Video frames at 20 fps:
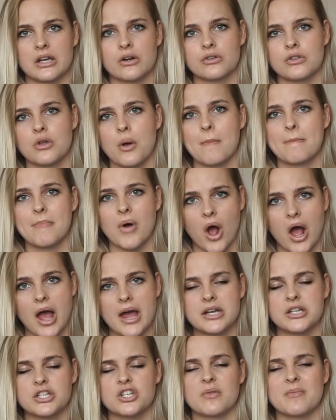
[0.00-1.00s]
on your
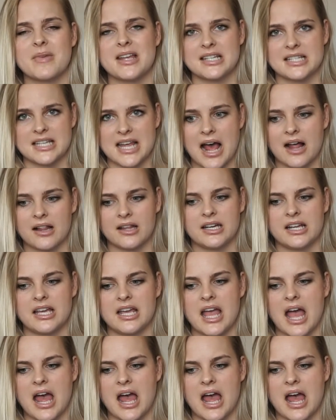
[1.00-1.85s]
mind, your mentality,